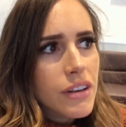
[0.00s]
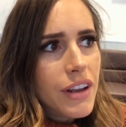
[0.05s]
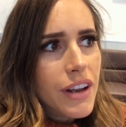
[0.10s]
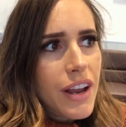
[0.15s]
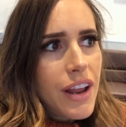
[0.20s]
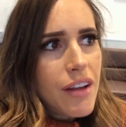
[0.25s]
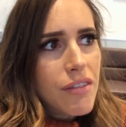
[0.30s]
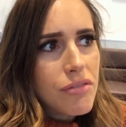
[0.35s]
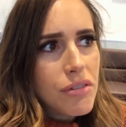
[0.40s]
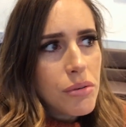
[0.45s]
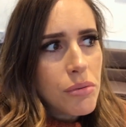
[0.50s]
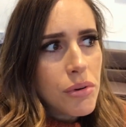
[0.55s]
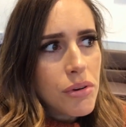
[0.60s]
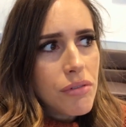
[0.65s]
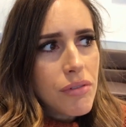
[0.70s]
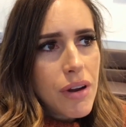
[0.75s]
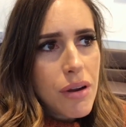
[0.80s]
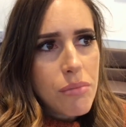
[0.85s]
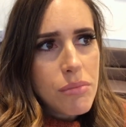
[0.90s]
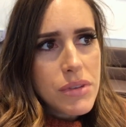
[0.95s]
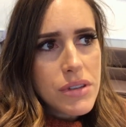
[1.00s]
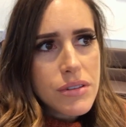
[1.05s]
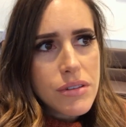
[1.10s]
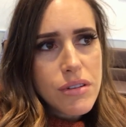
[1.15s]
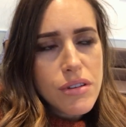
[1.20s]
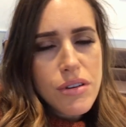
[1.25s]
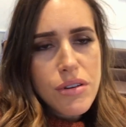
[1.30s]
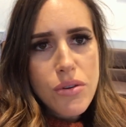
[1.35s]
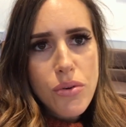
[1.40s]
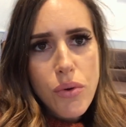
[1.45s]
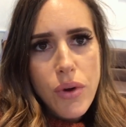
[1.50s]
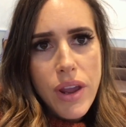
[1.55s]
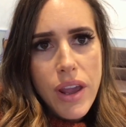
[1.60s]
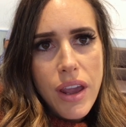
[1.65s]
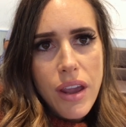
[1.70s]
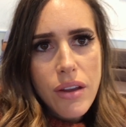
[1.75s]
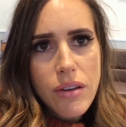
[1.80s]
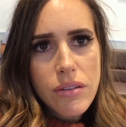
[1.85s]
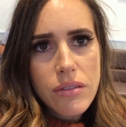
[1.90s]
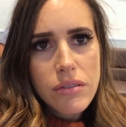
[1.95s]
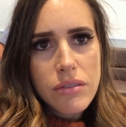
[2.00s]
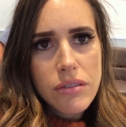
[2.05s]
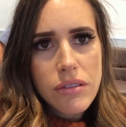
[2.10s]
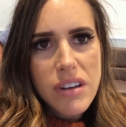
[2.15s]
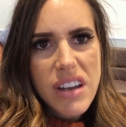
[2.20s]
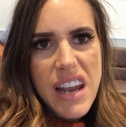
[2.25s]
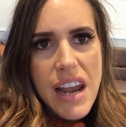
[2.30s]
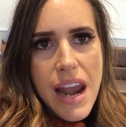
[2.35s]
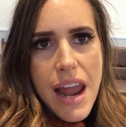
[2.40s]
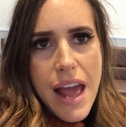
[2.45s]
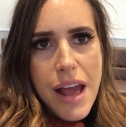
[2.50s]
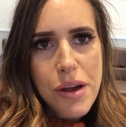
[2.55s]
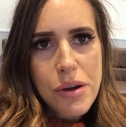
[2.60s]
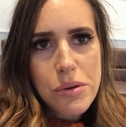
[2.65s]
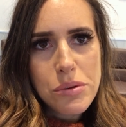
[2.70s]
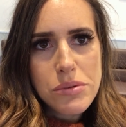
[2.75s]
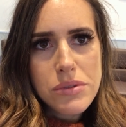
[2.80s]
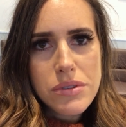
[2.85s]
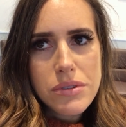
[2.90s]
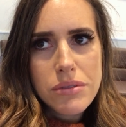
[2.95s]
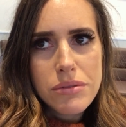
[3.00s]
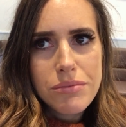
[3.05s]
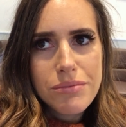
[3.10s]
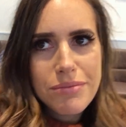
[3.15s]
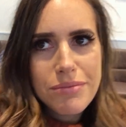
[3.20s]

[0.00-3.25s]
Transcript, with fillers: and everyone around me is annoying and loud